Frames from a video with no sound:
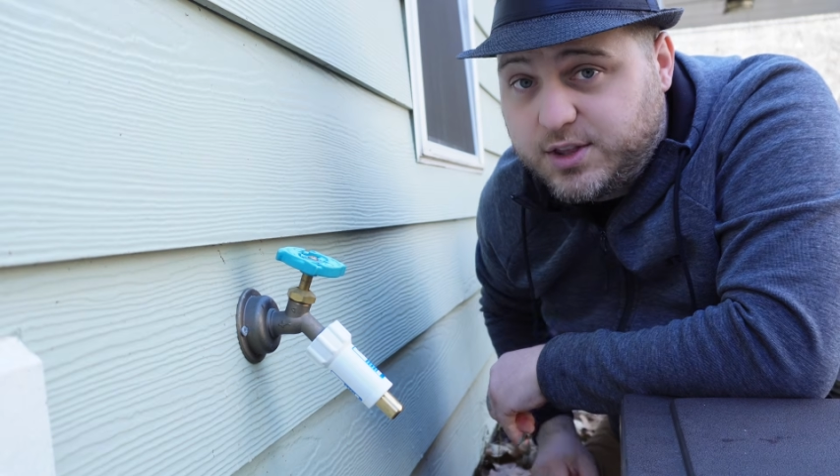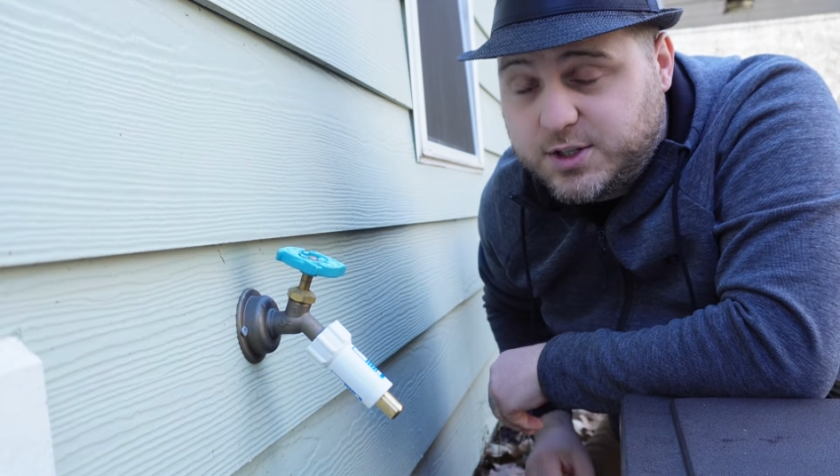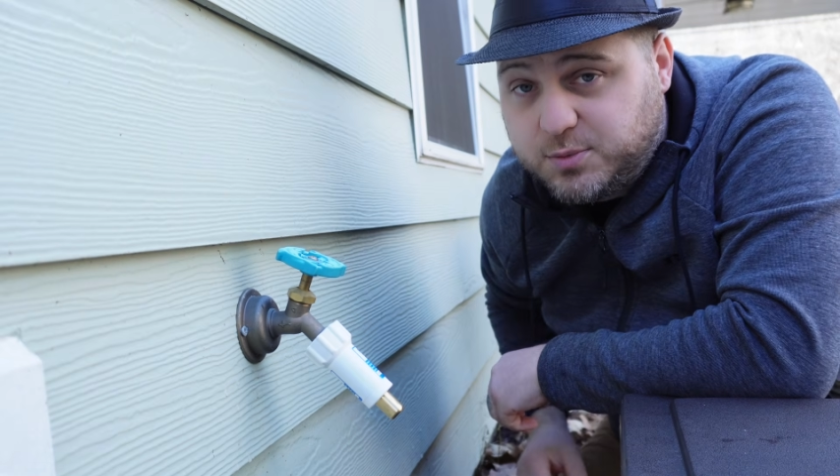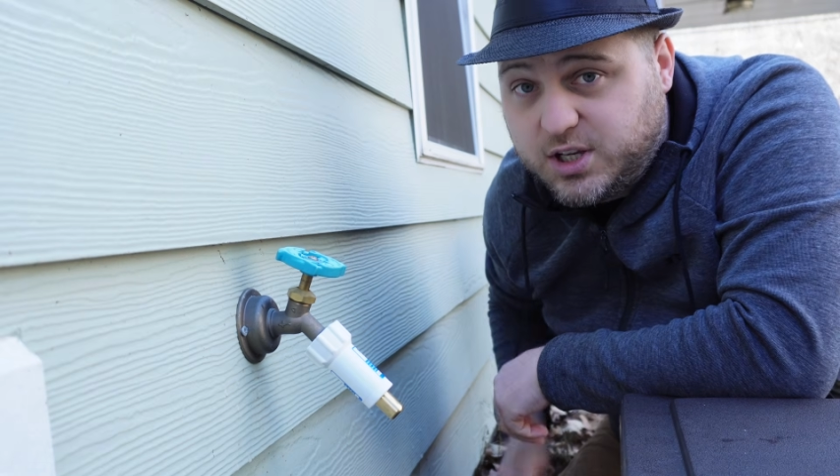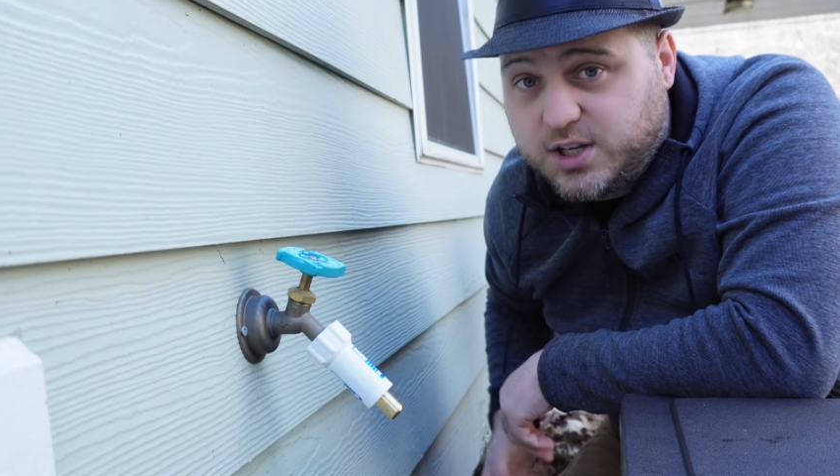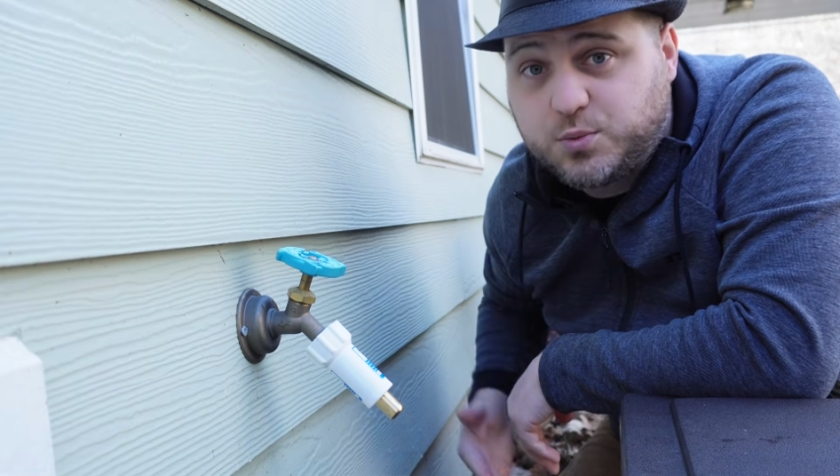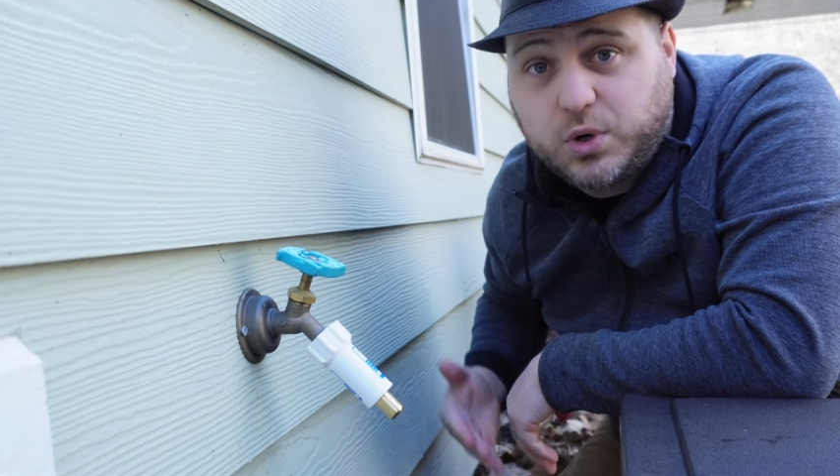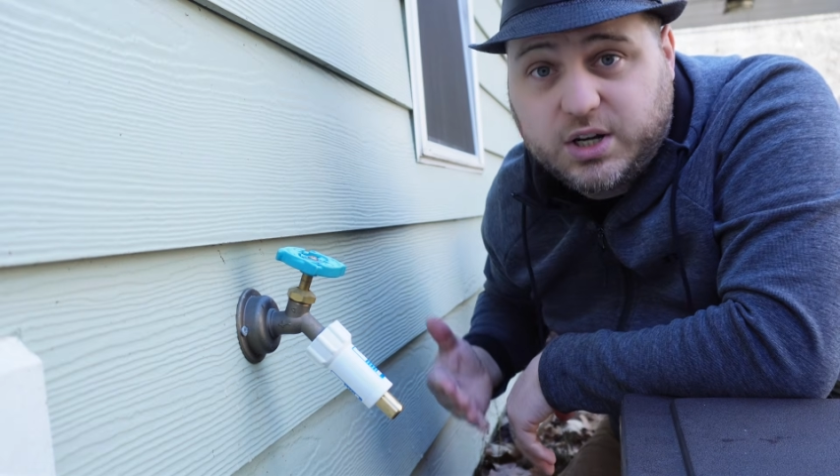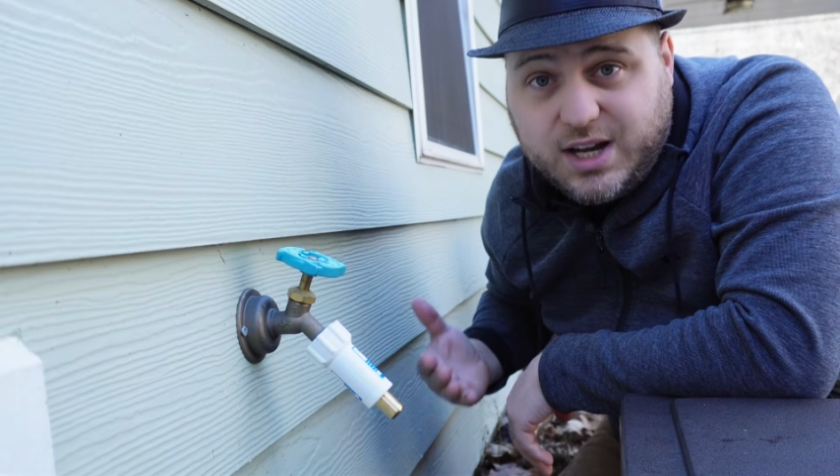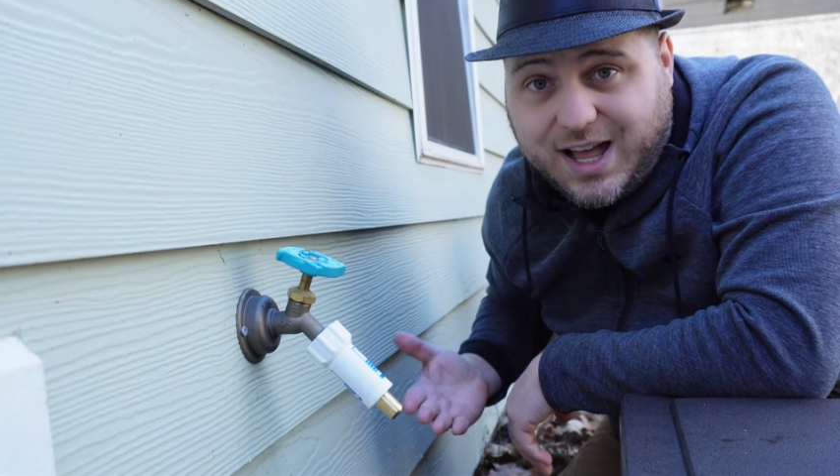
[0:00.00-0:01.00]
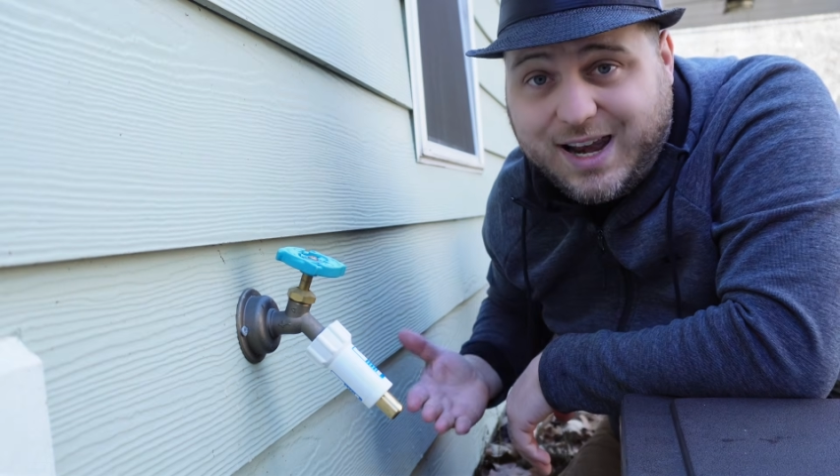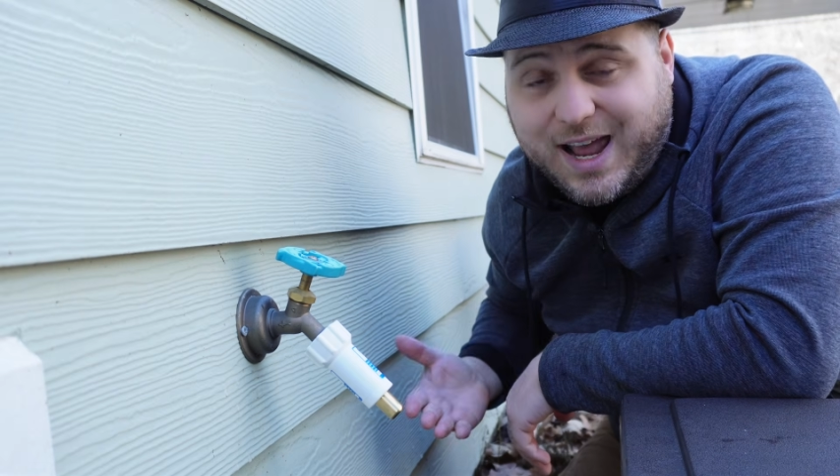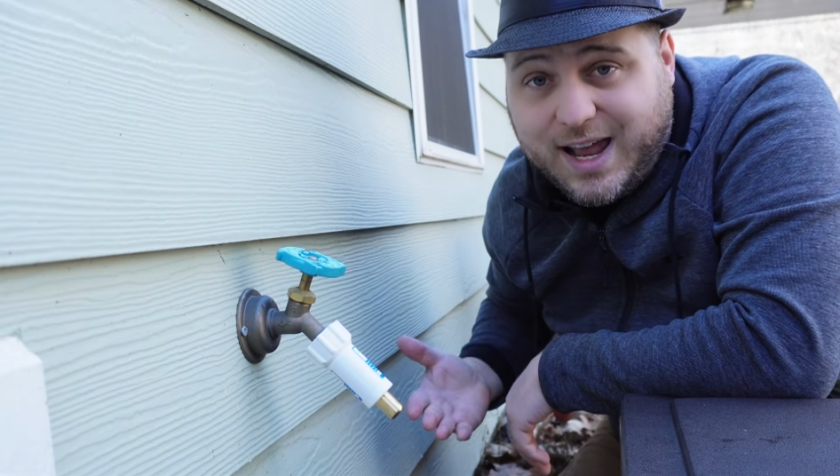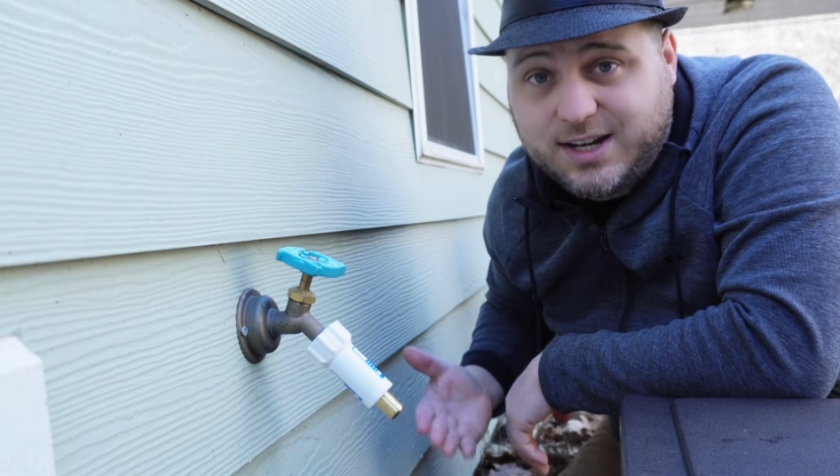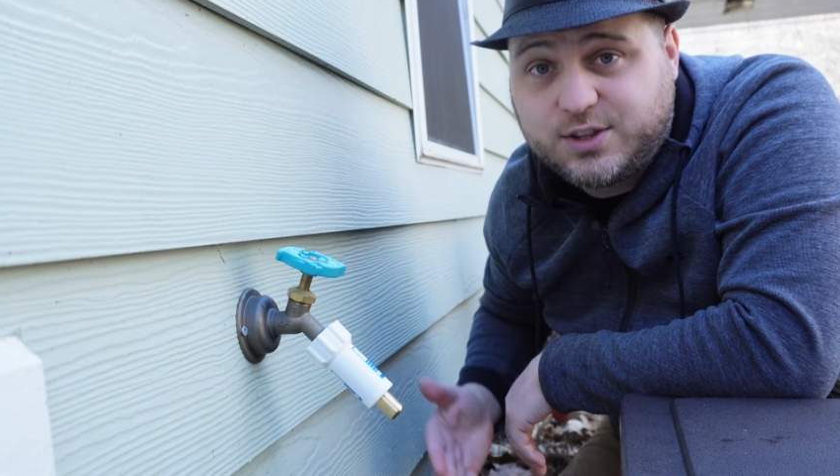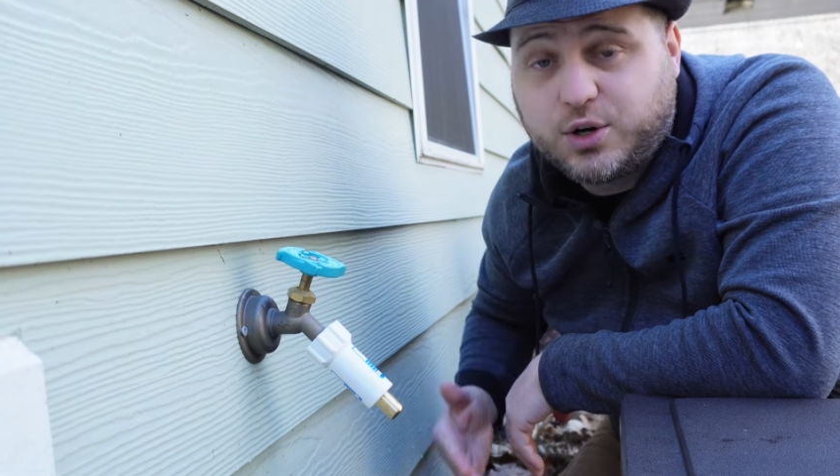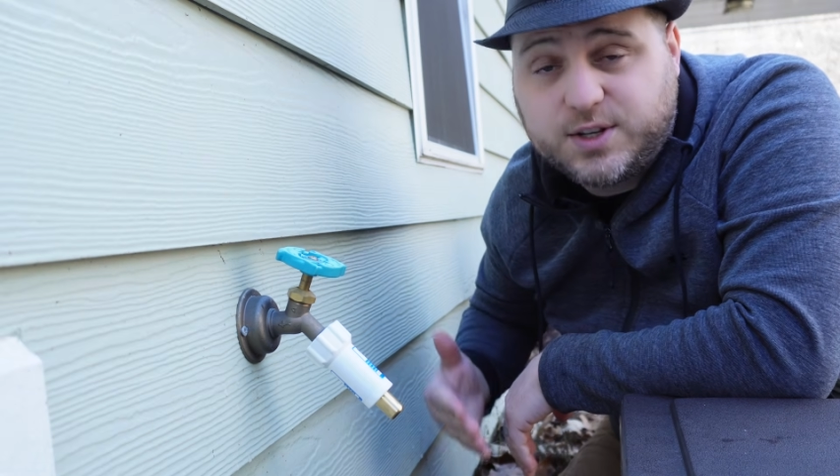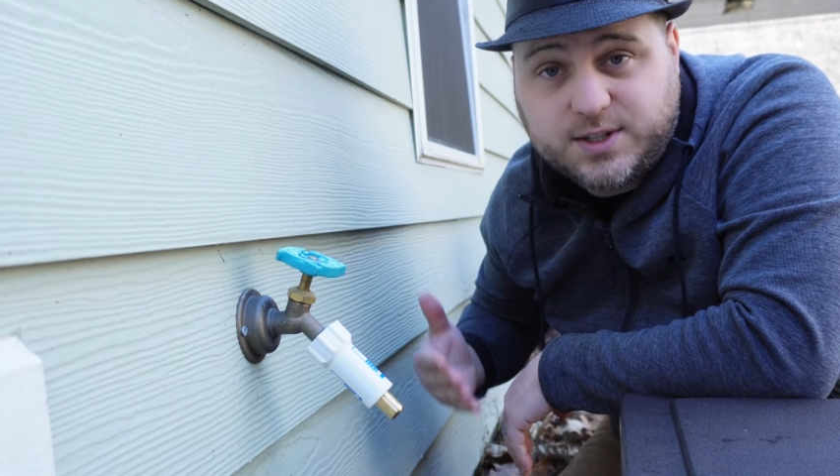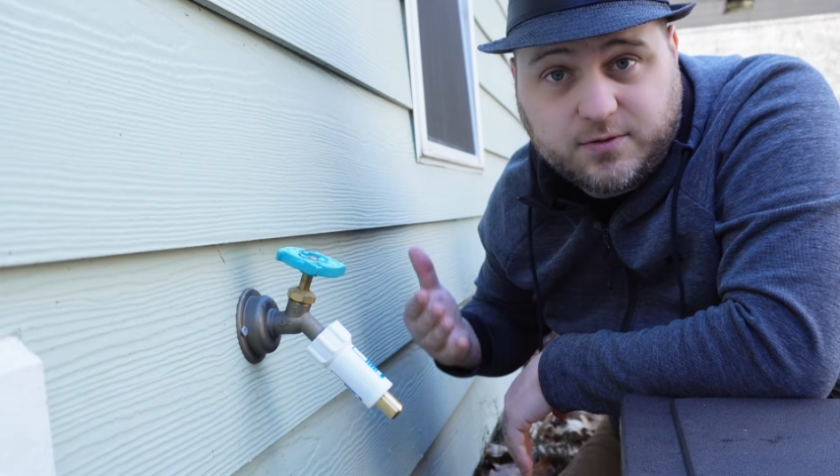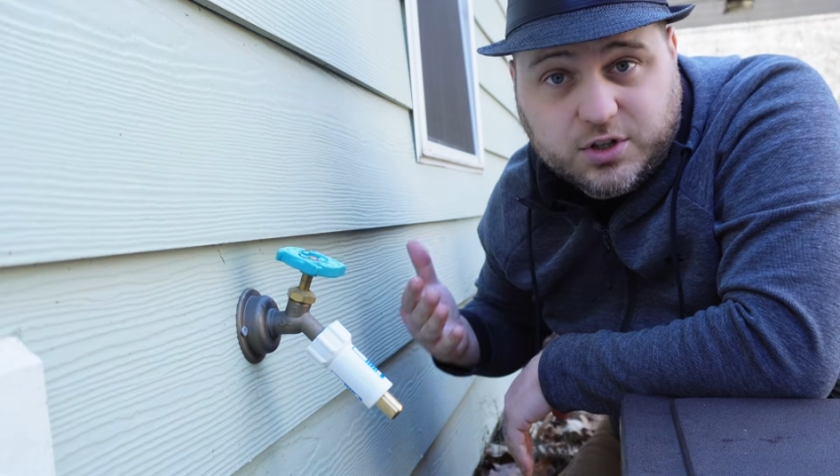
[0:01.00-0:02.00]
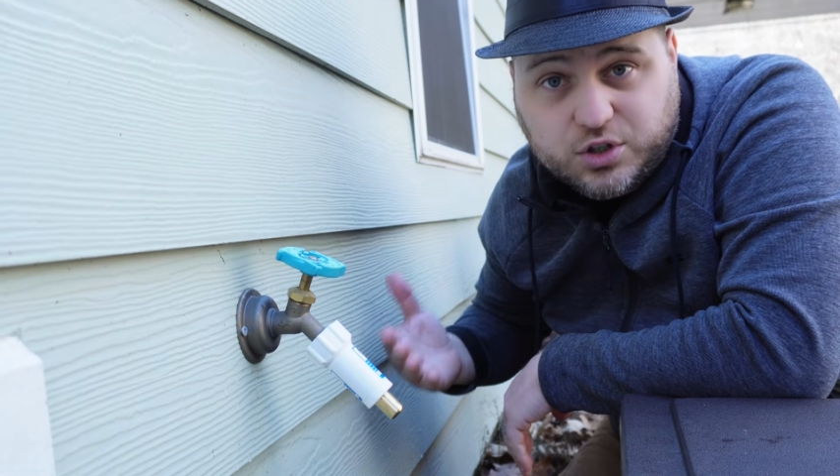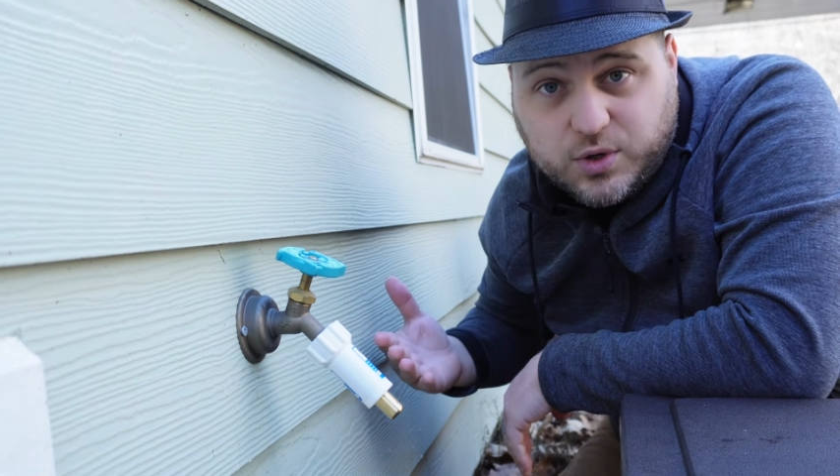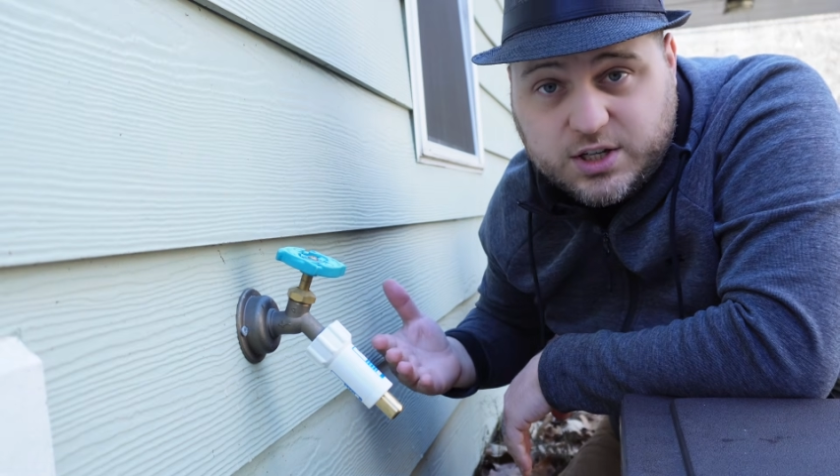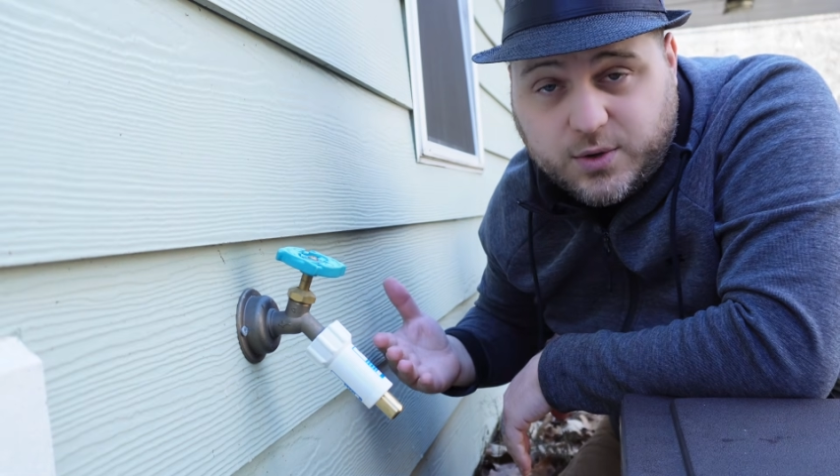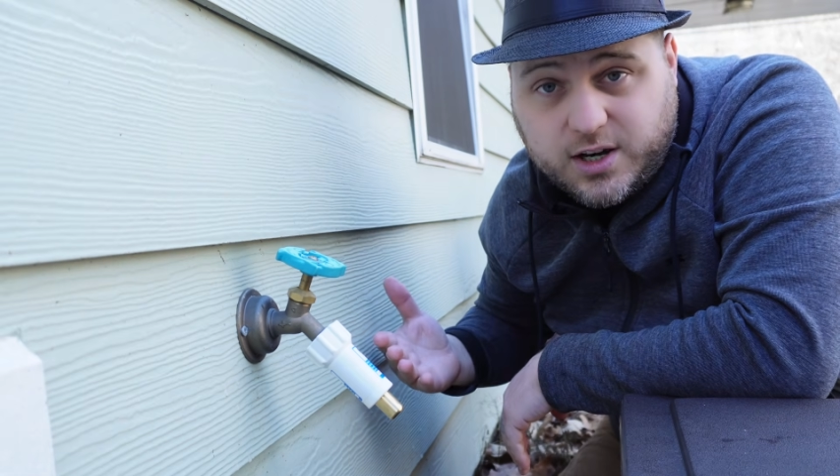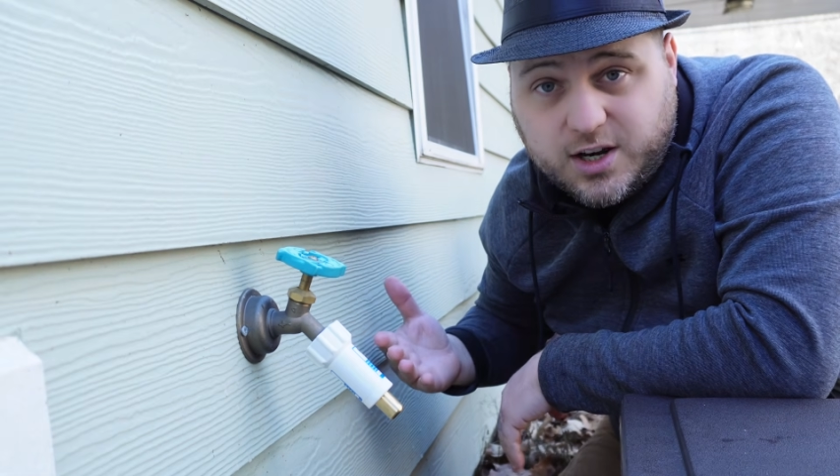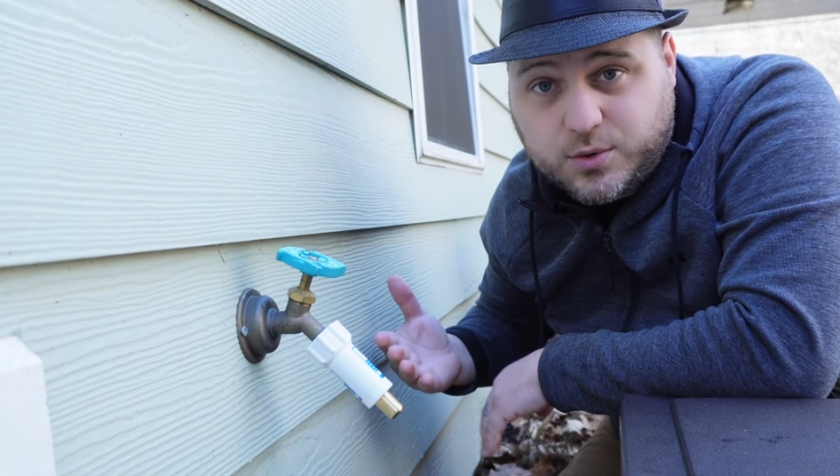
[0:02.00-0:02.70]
That's because we're not at 37 degrees right now.